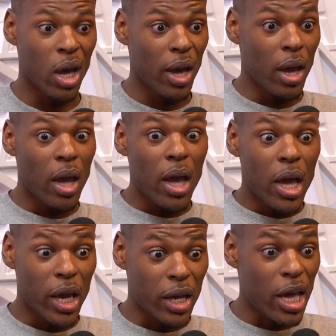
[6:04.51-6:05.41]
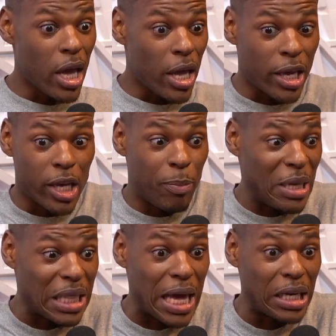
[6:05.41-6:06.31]
it could
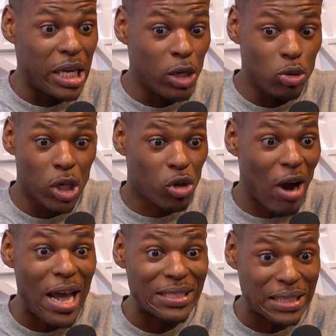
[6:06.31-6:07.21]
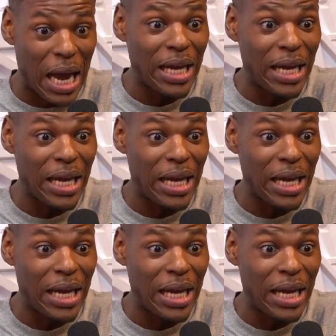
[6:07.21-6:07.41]
be like Neil deGrasse